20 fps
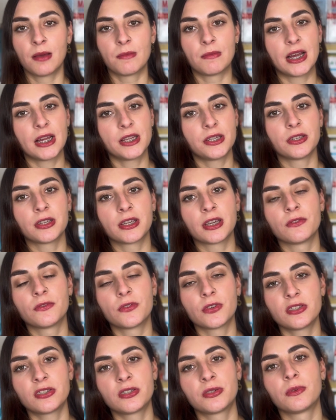but you can
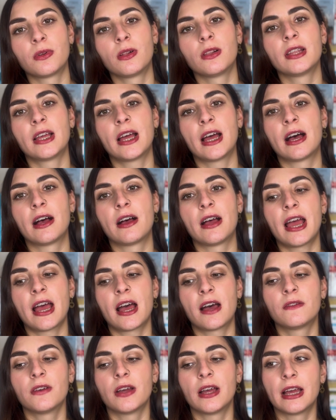first of all
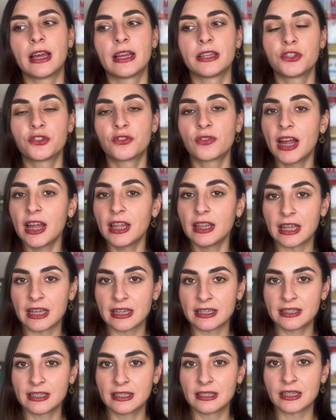have a trial
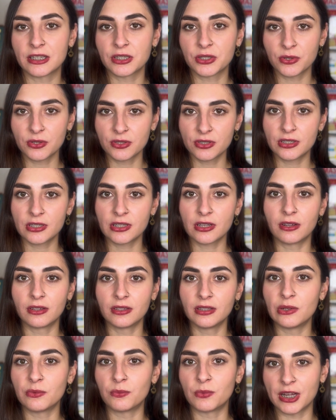lesson that costs
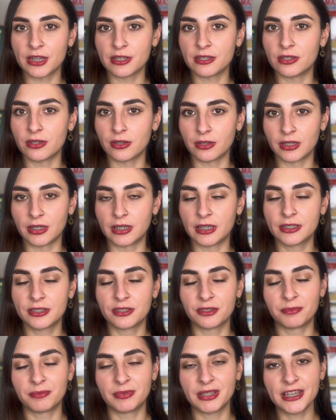only $1,
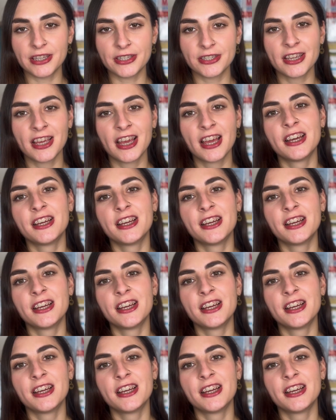so please